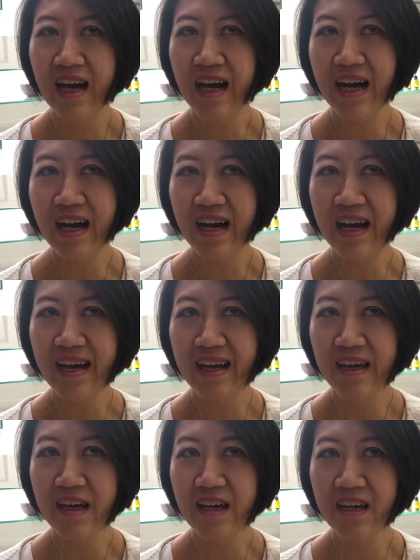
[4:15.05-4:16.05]
I,
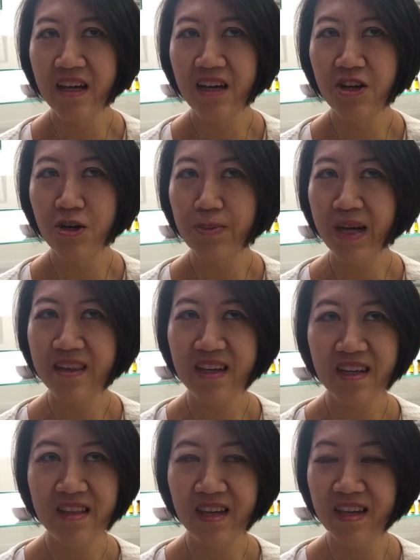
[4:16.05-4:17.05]
you know, back
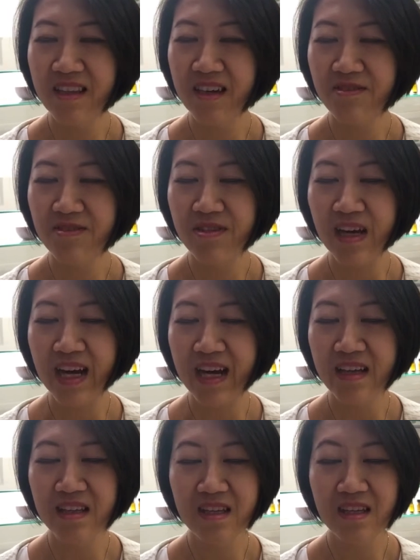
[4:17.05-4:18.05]
then I never,
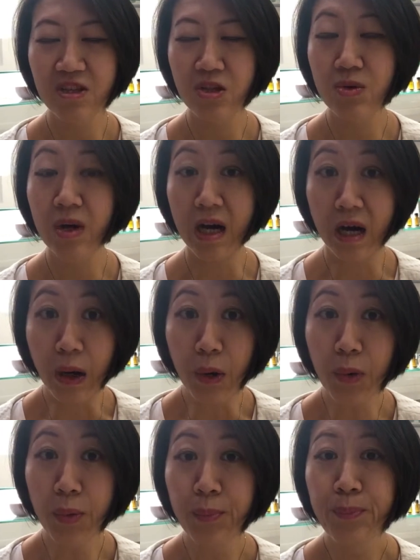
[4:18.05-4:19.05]
I didn't knew
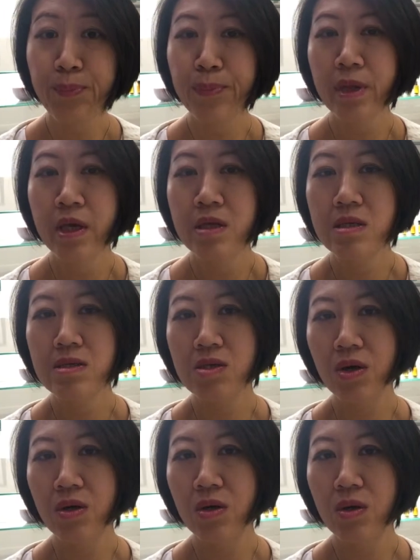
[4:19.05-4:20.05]
how. Yeah.
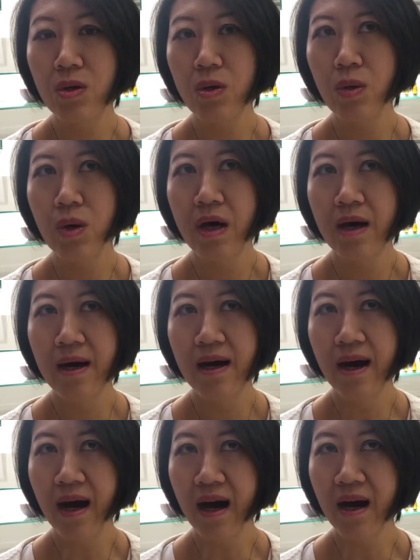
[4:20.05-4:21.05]
So.
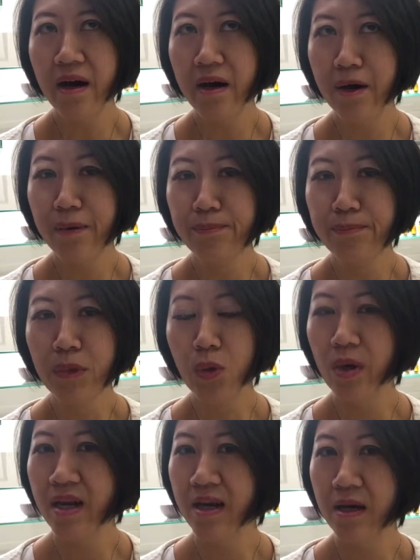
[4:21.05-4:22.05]
Um,
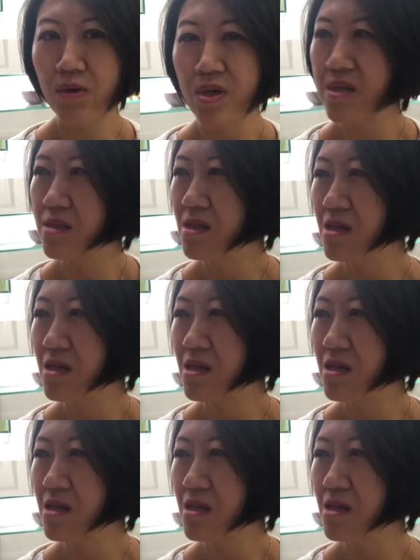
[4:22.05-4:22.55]
this was, was, before